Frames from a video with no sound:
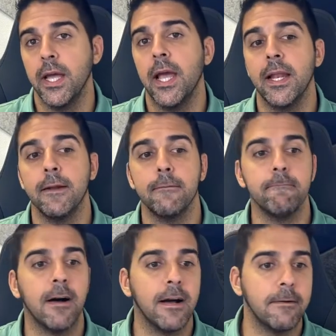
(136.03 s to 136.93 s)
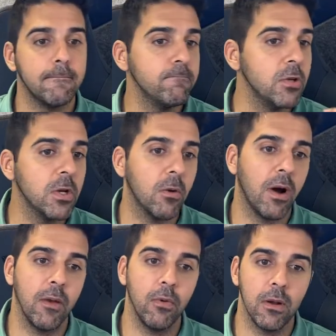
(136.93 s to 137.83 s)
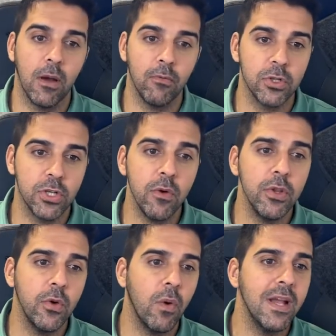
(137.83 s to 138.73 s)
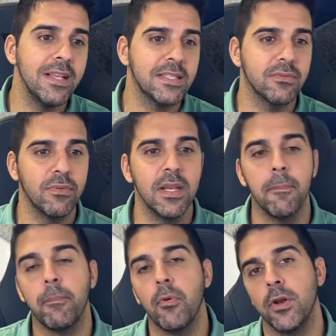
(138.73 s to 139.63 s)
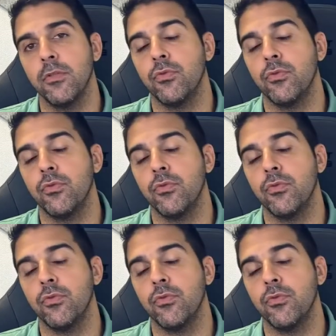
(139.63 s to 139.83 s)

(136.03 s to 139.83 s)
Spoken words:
And I will share with you why it's really important